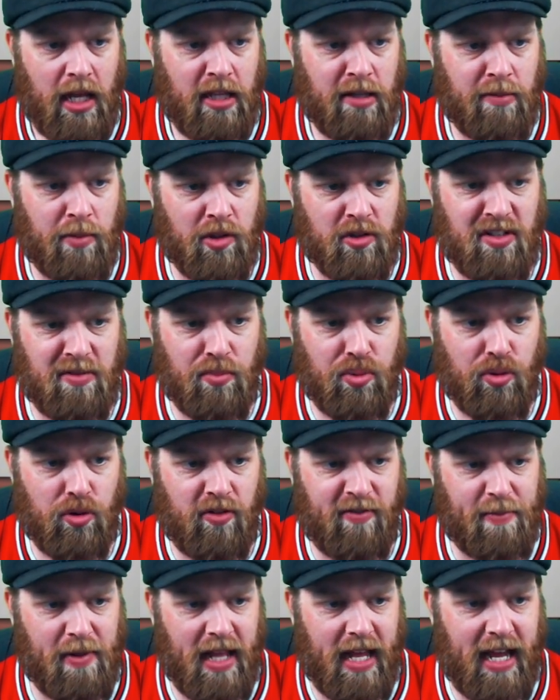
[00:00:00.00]
The Most
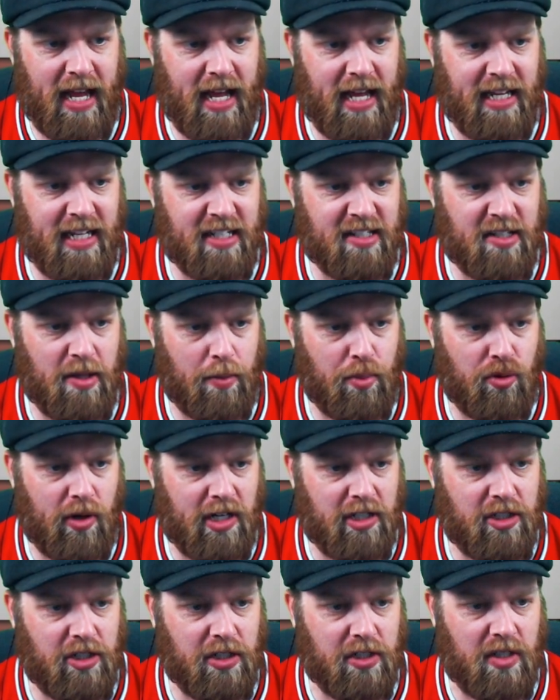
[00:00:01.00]
Improved Player is
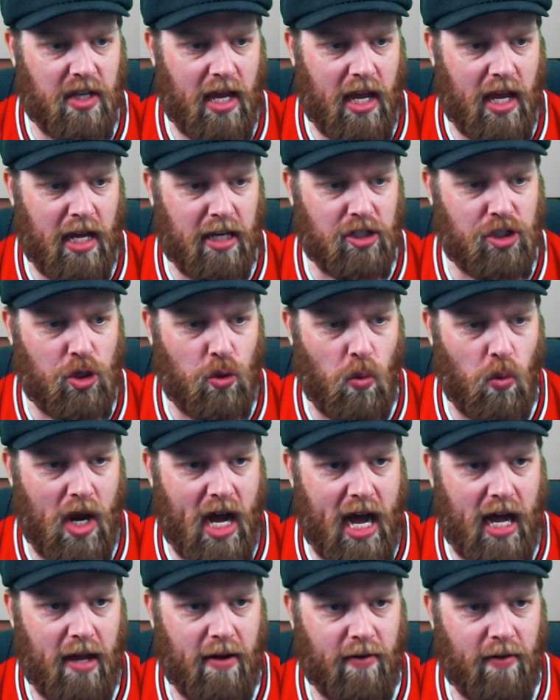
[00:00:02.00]
Precious
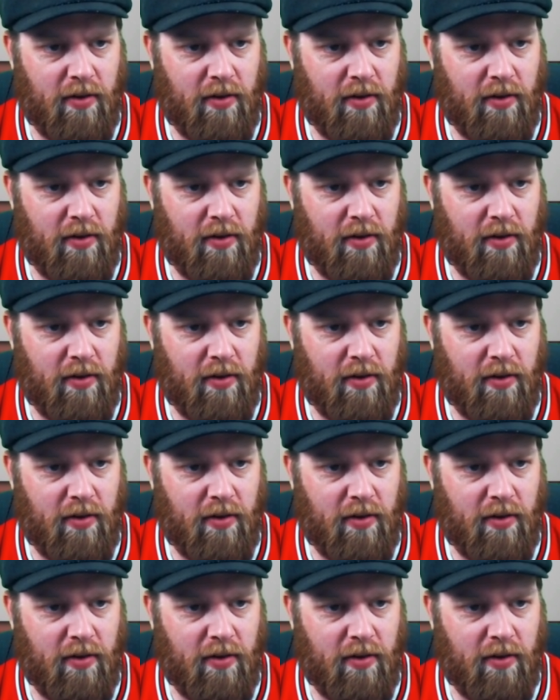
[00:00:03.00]
Achiuwa